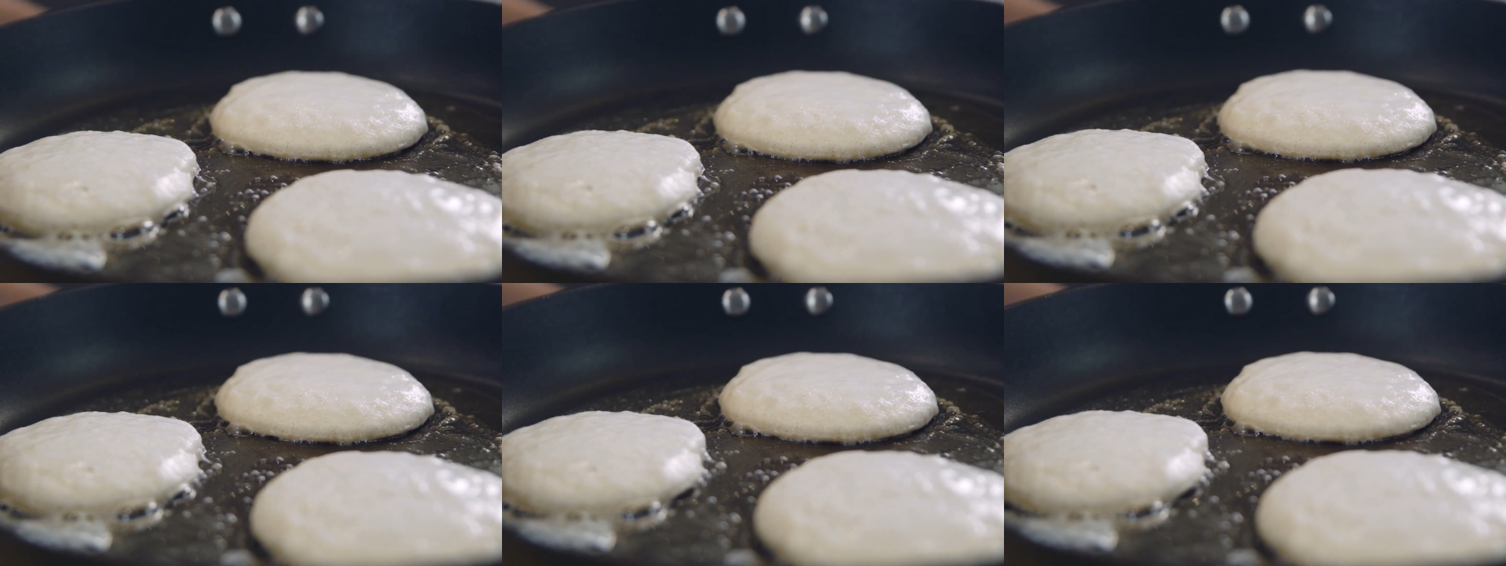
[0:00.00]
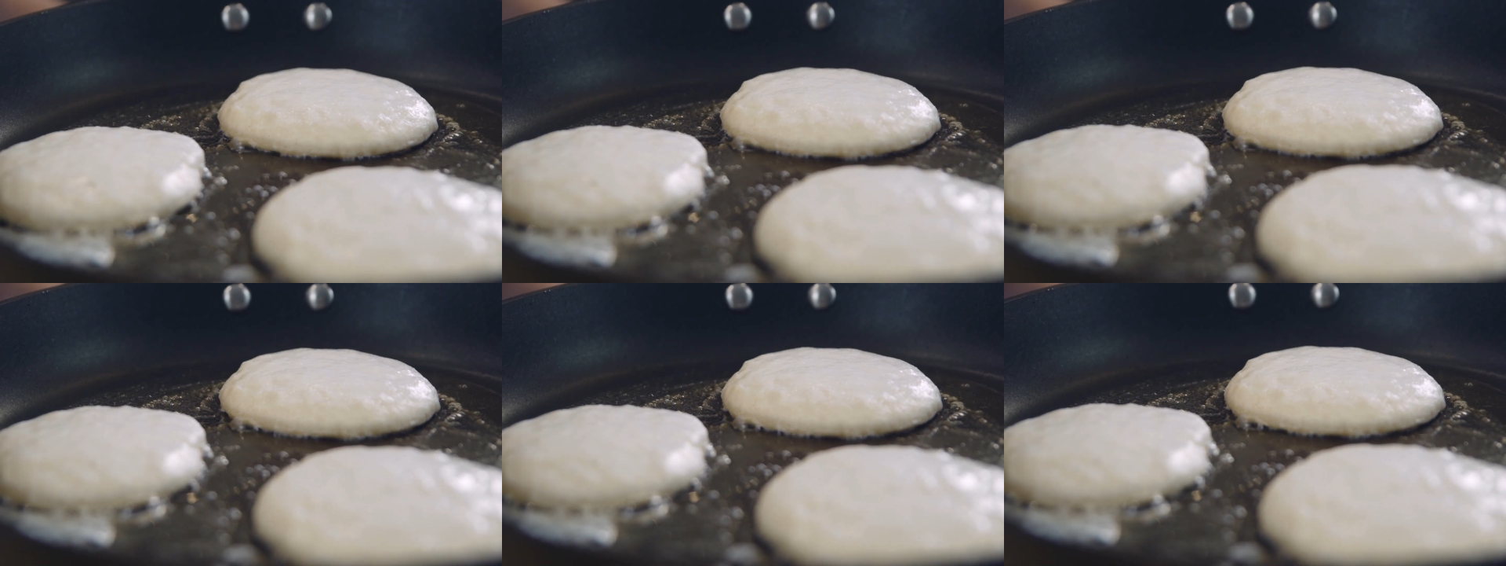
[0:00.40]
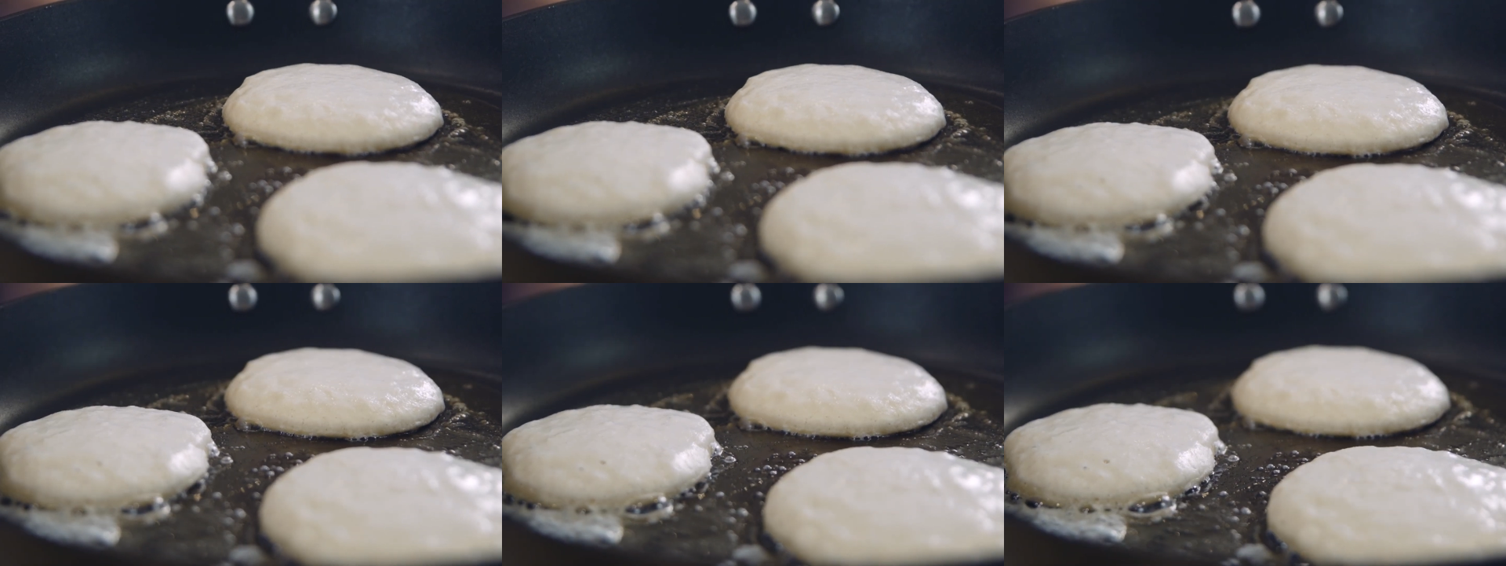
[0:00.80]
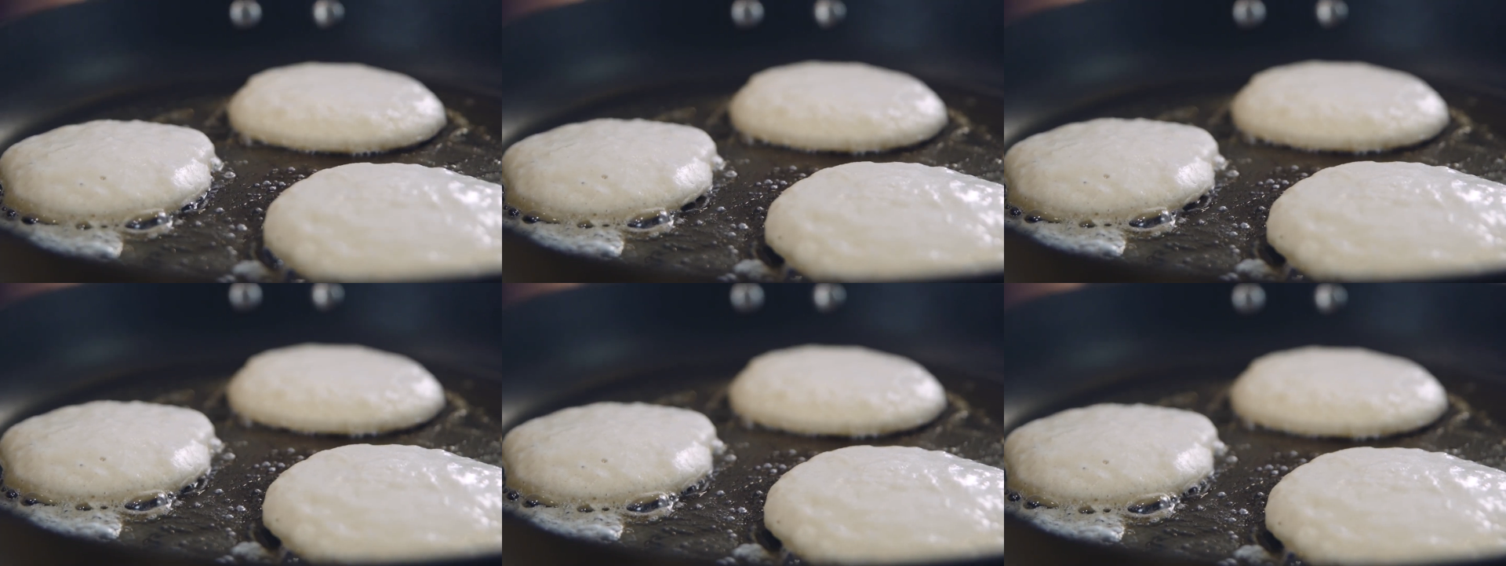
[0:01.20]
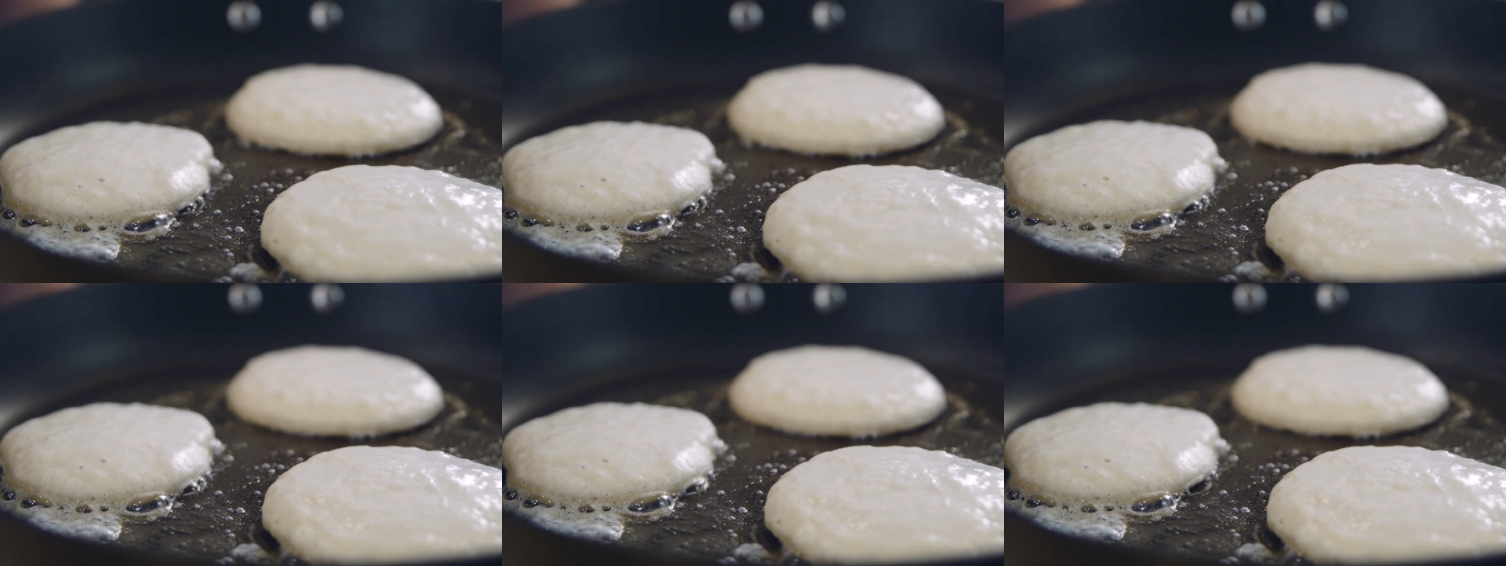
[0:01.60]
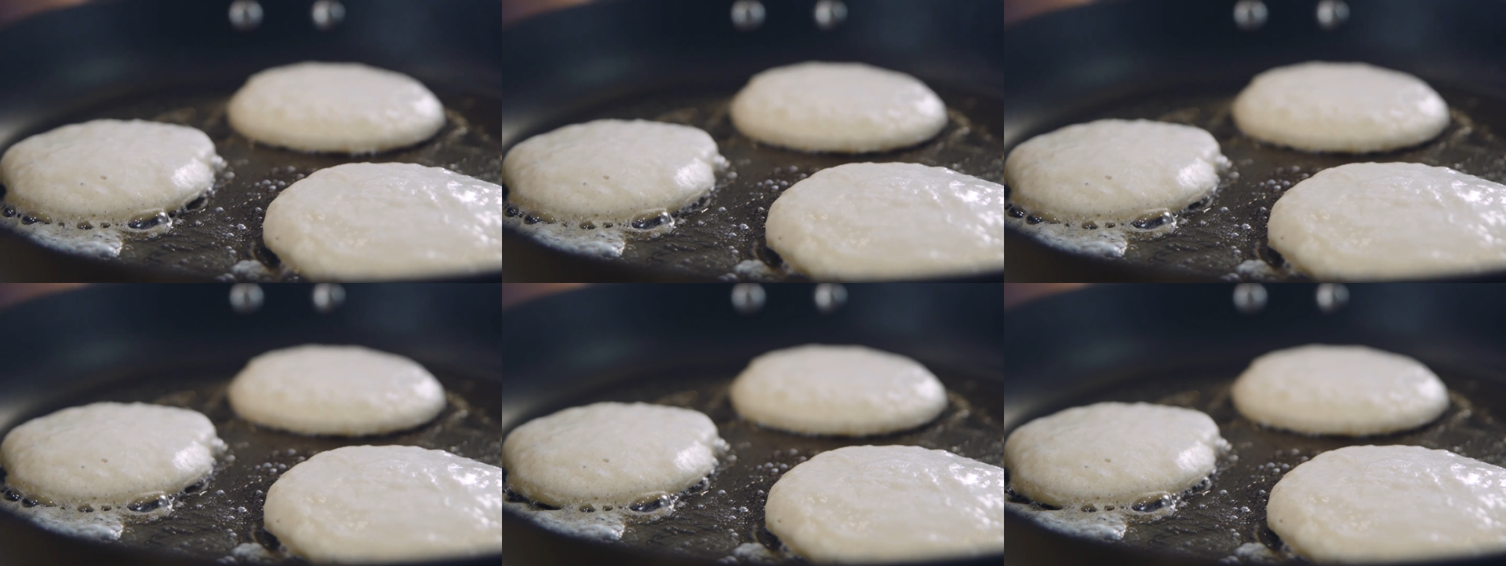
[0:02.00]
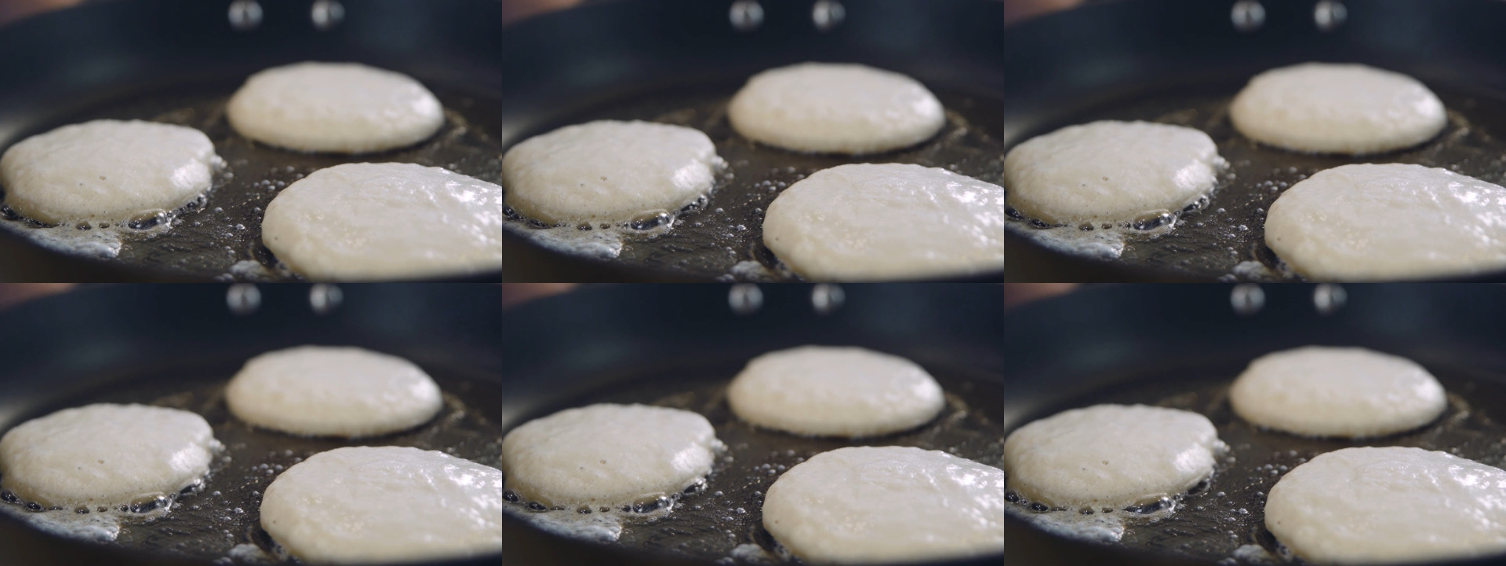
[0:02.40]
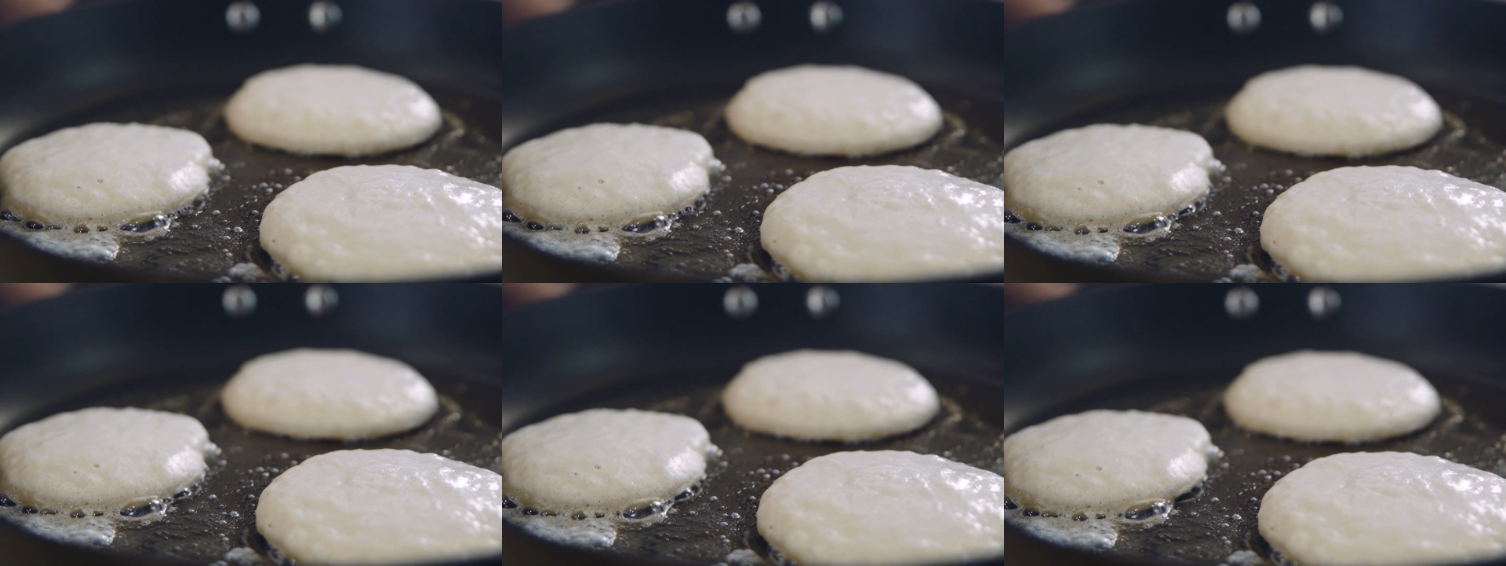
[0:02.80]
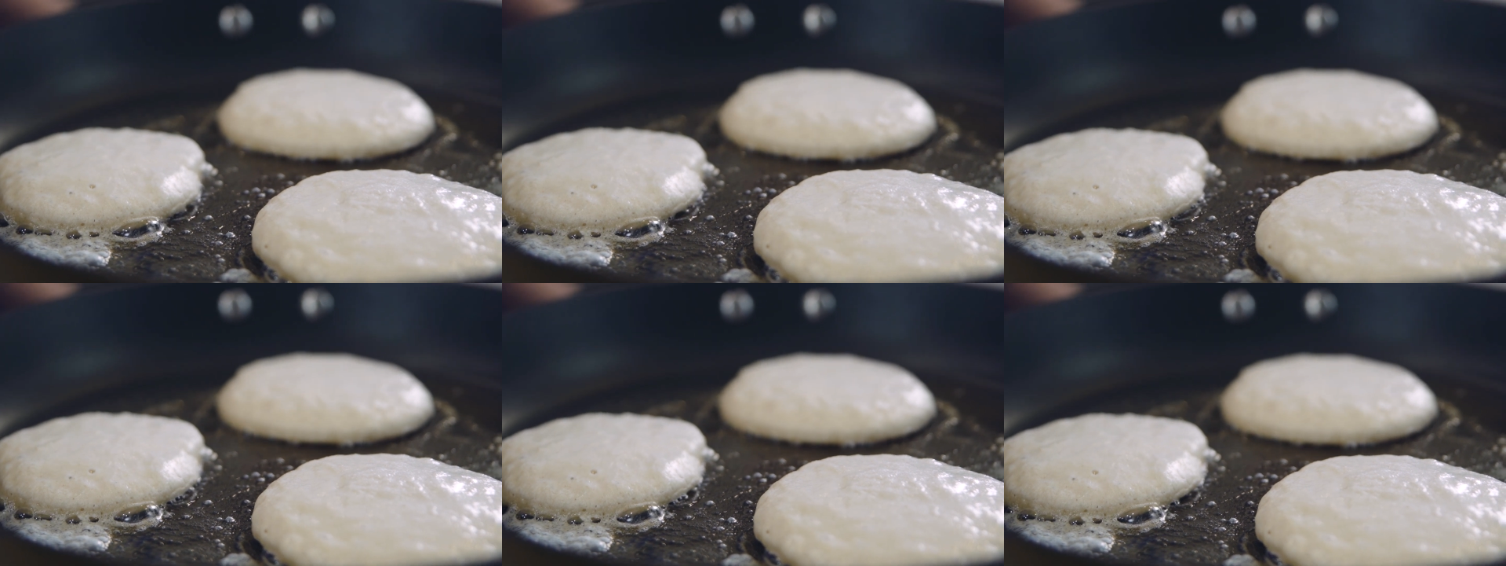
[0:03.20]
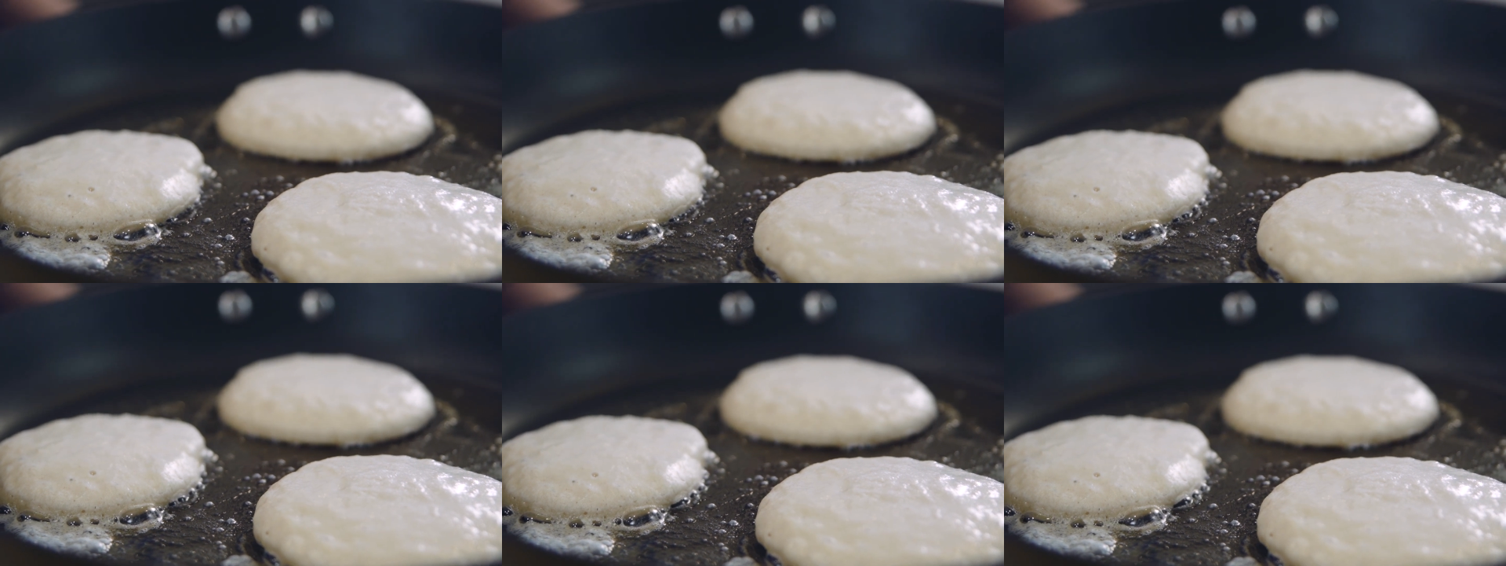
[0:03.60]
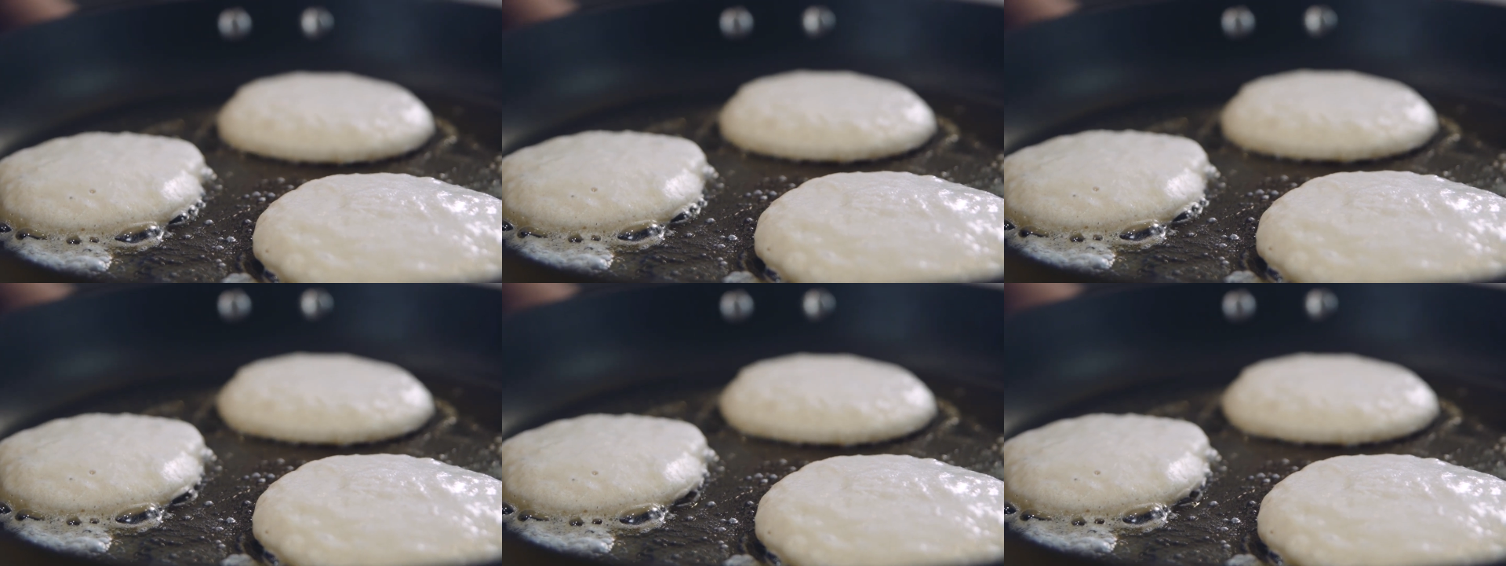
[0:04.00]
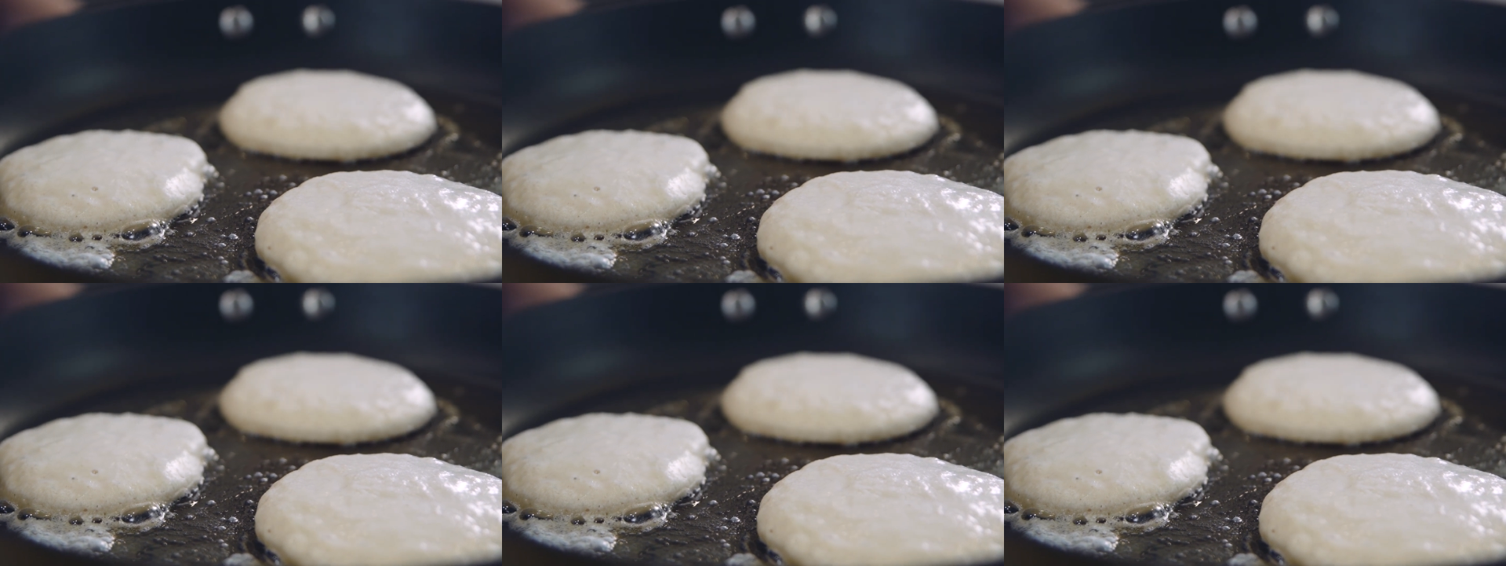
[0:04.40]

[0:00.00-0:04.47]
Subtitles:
[unreadable: no face in view]